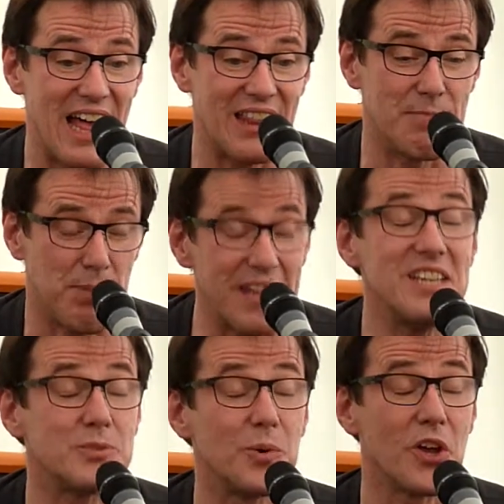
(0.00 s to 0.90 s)
the
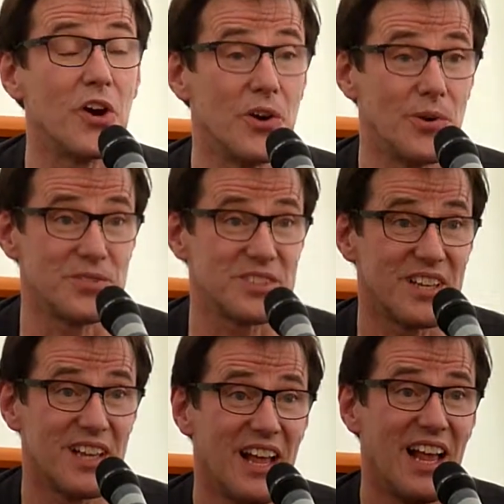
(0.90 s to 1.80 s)
police were called,
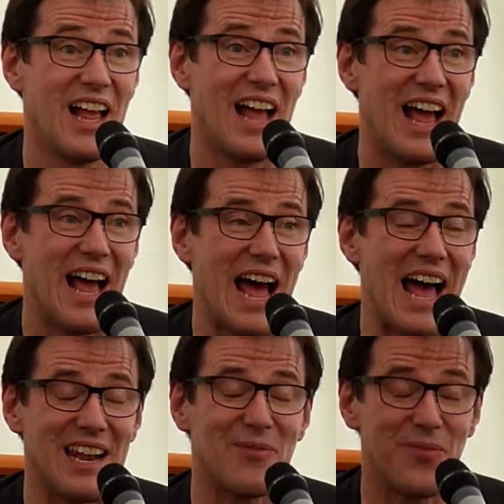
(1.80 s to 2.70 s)

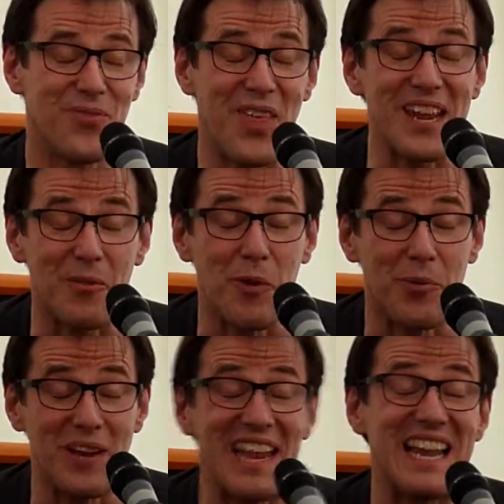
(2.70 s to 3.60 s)
and I think we
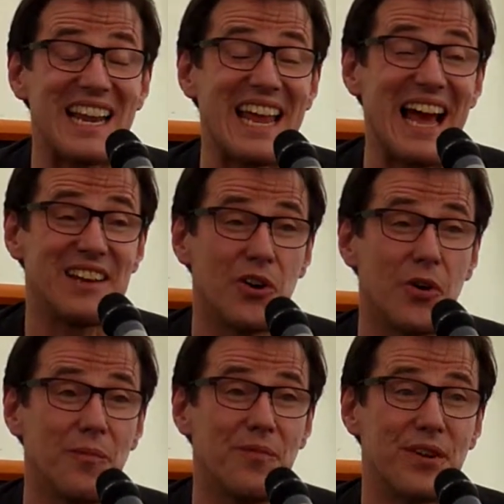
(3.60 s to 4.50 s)
were nearly had
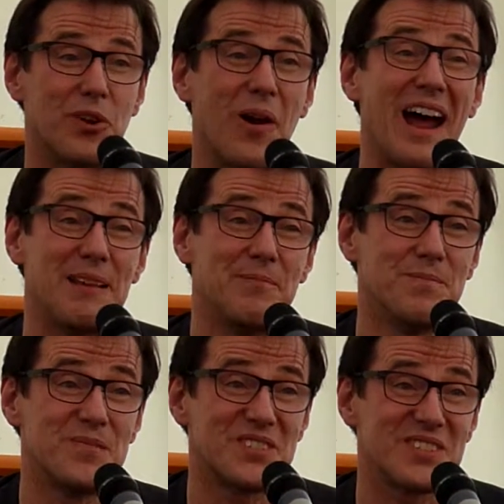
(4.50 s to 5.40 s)
up for
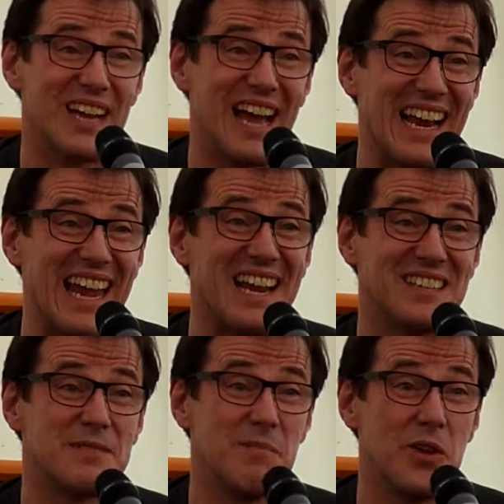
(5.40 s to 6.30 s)
crimes
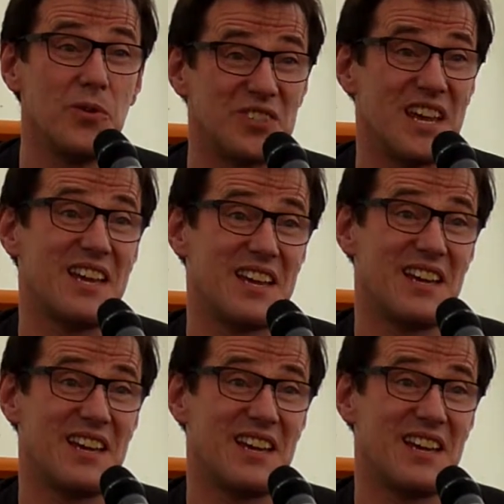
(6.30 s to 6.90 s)
against music,